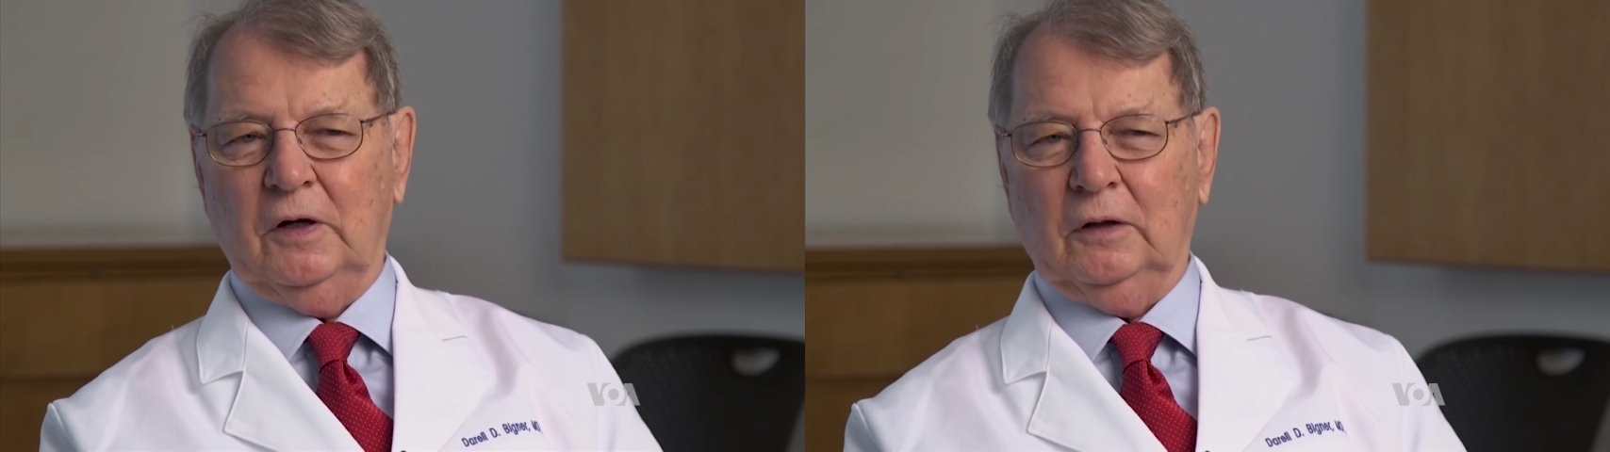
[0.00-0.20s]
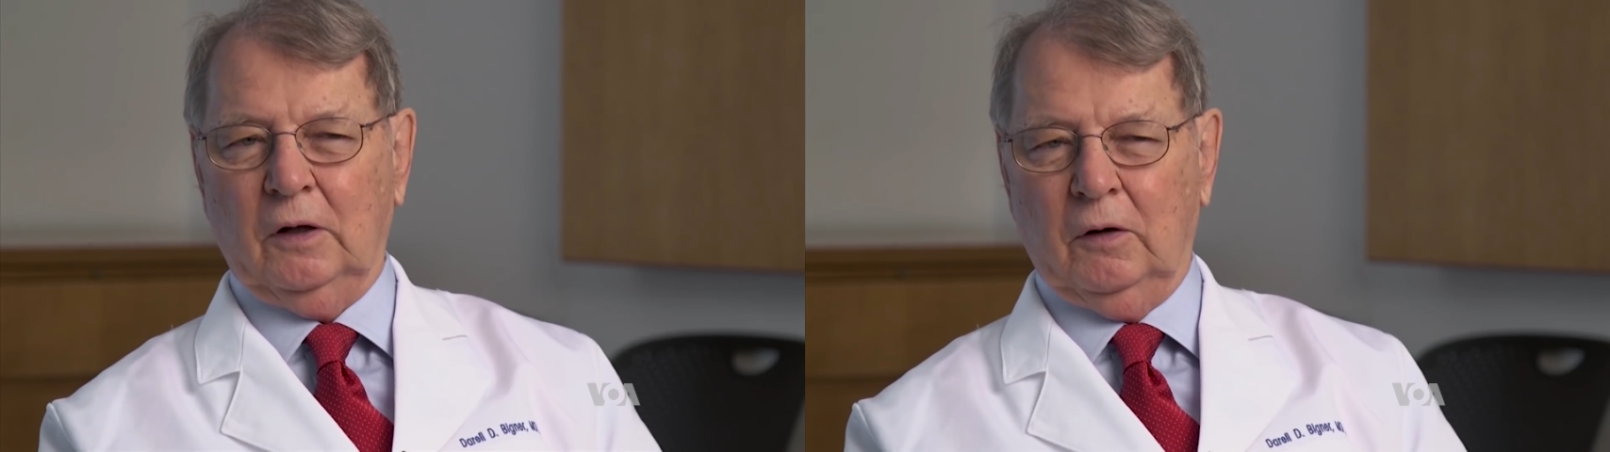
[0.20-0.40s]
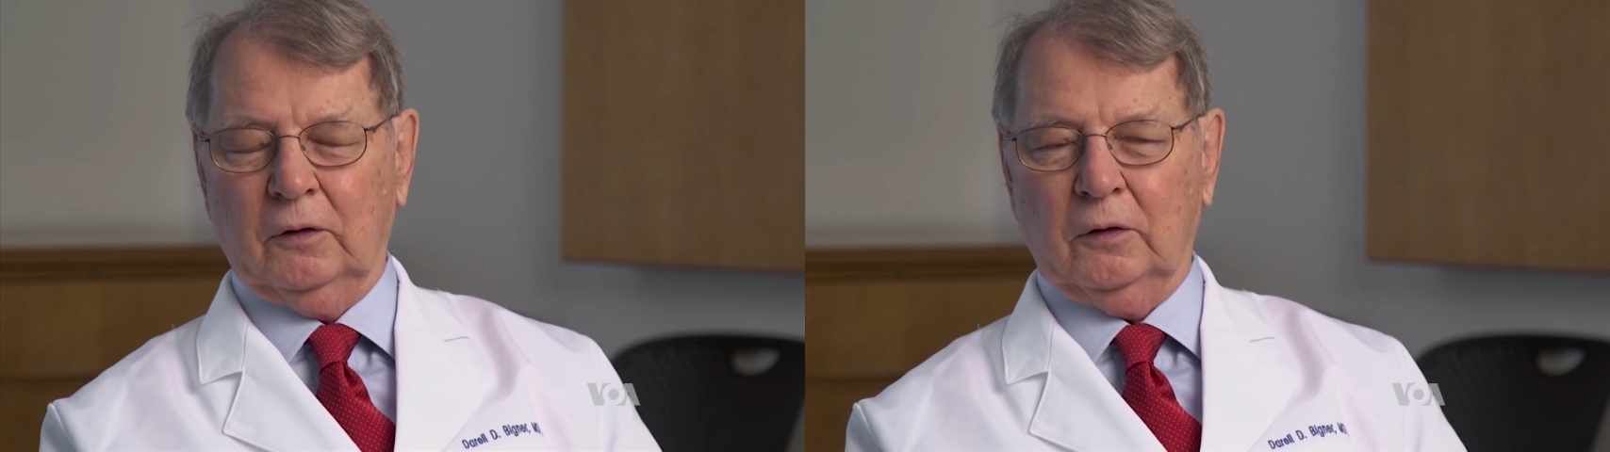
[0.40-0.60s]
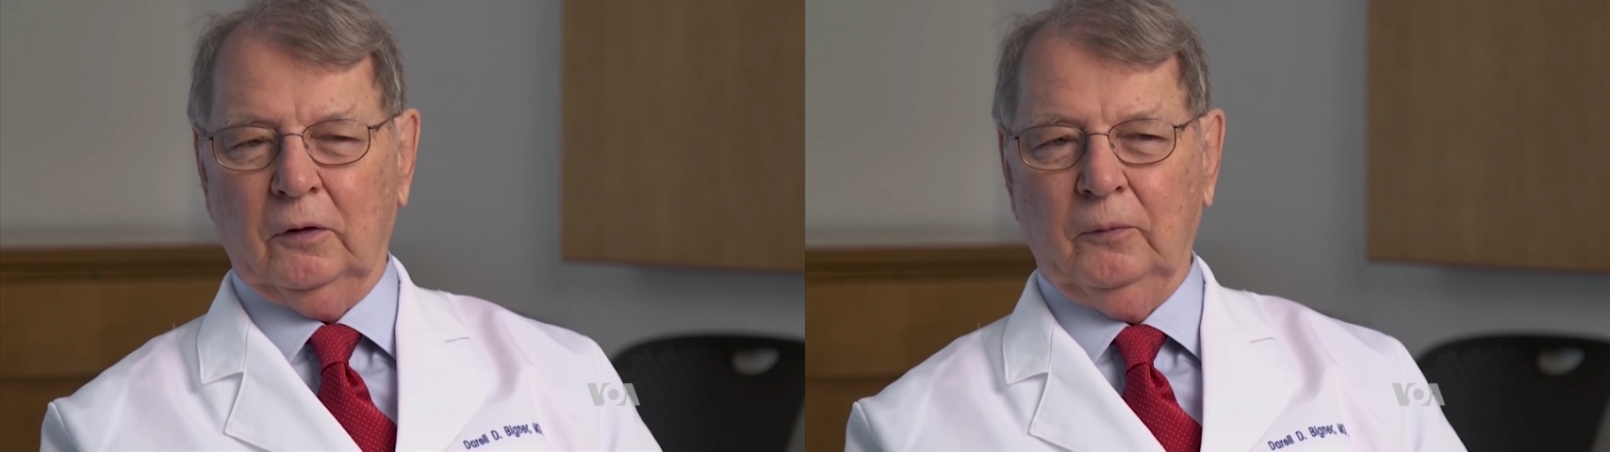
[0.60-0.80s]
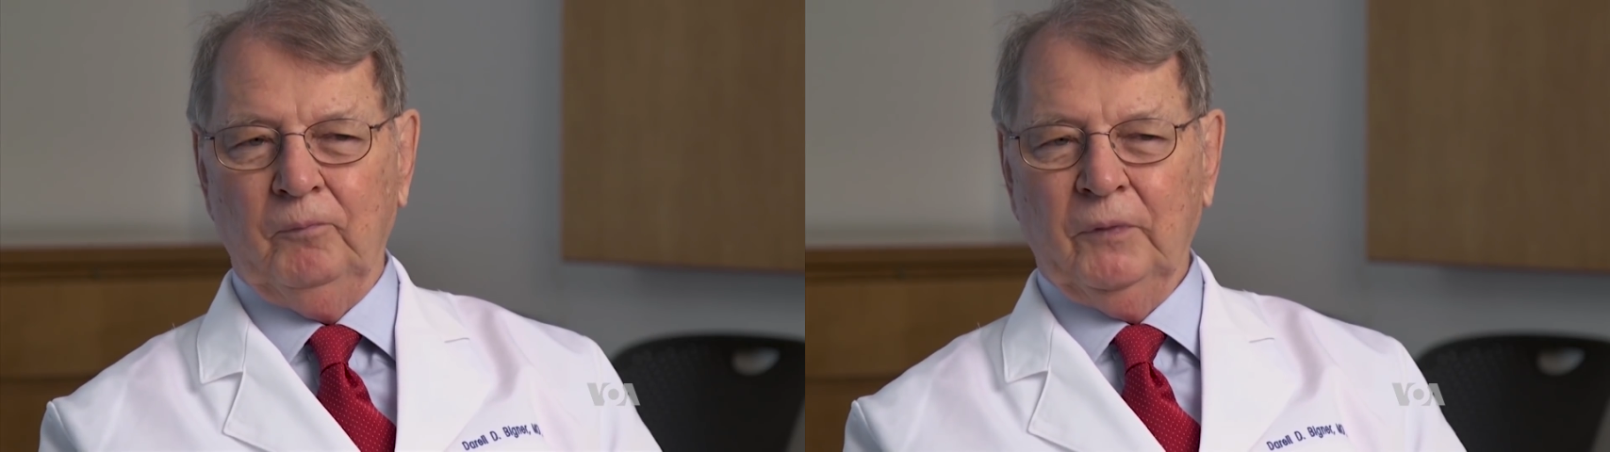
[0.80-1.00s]
any
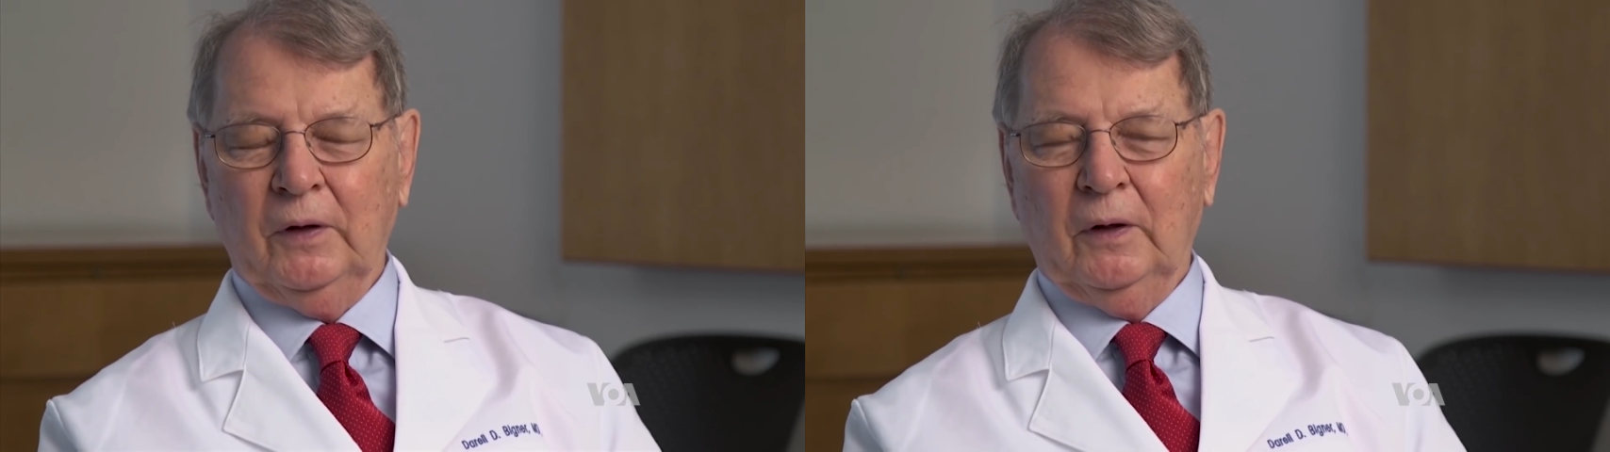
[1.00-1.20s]
longer,